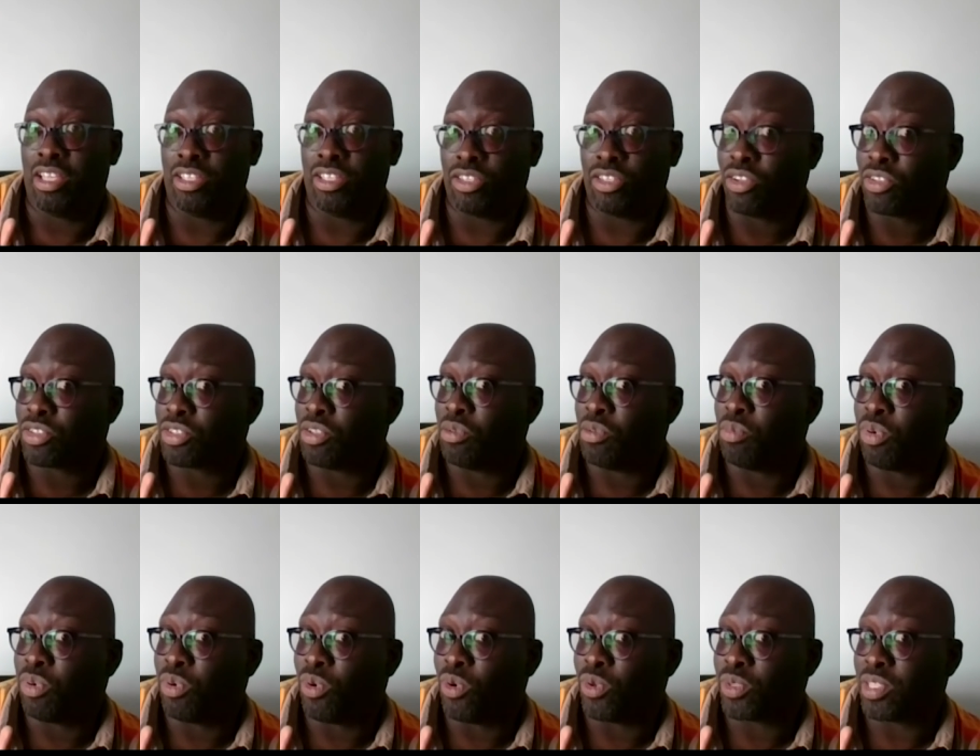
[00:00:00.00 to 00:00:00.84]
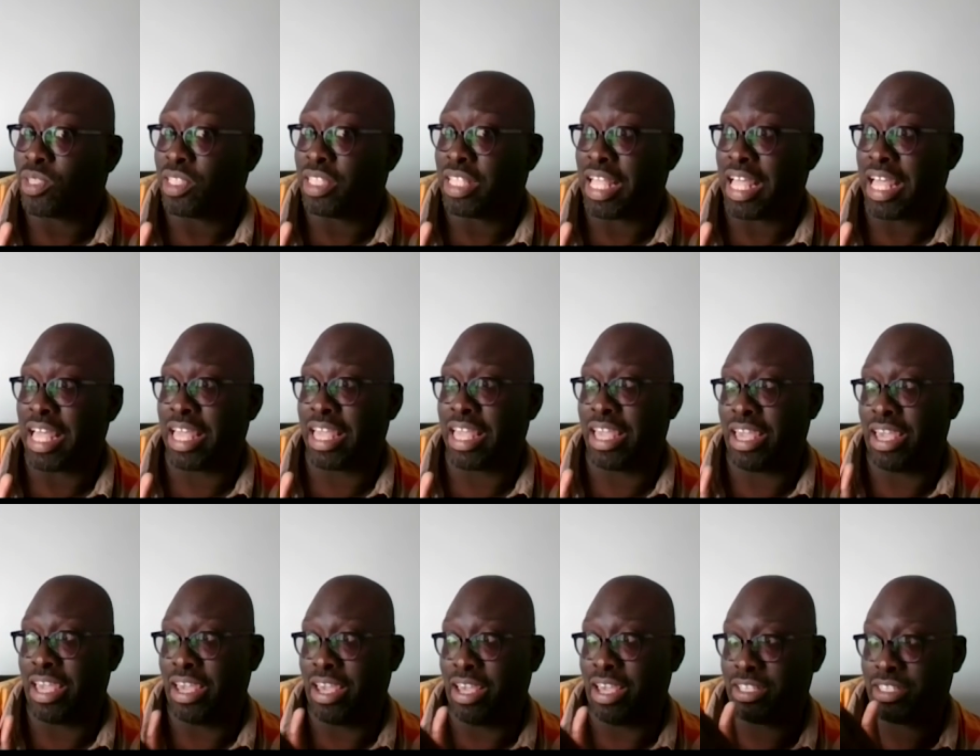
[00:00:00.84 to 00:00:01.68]
it's also important that
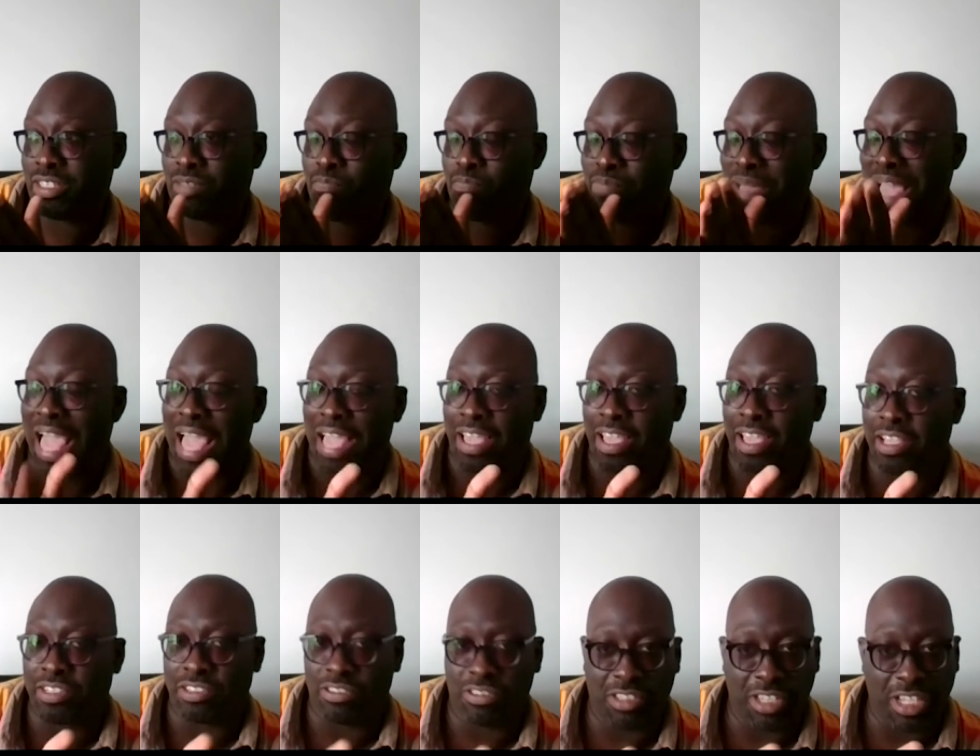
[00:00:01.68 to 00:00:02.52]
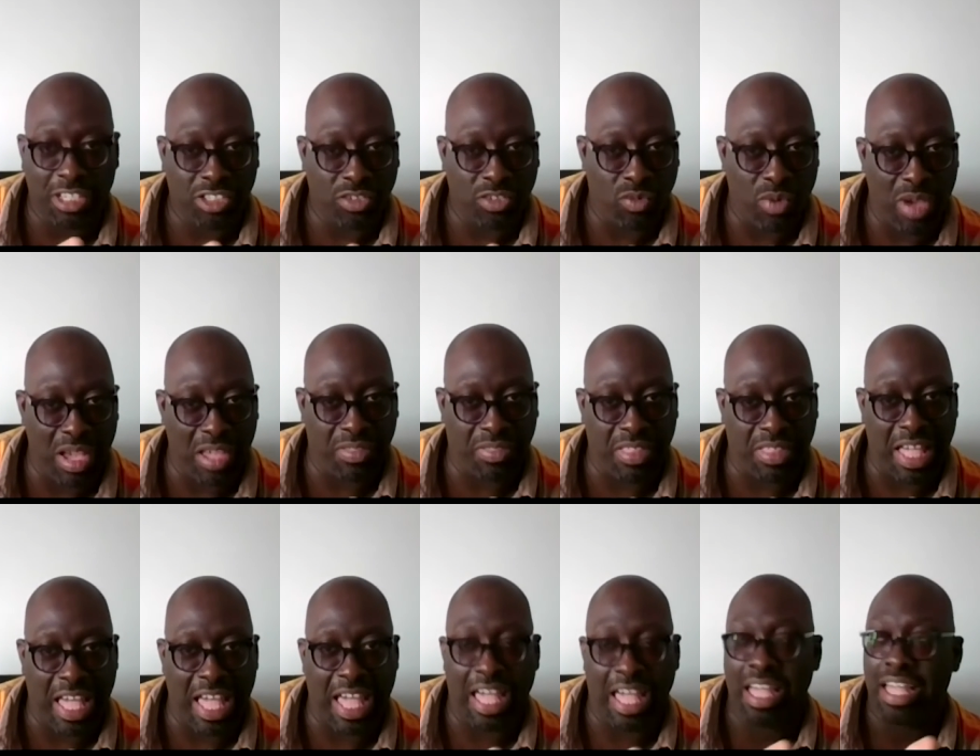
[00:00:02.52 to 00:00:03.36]
it's packaged in such a way
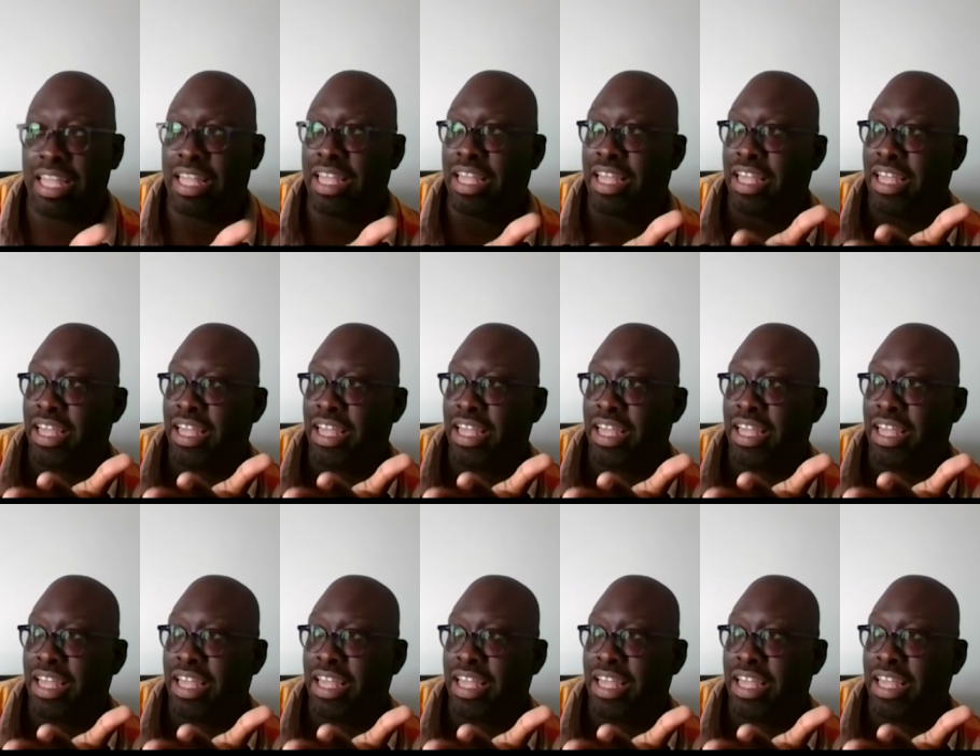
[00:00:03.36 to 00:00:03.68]
that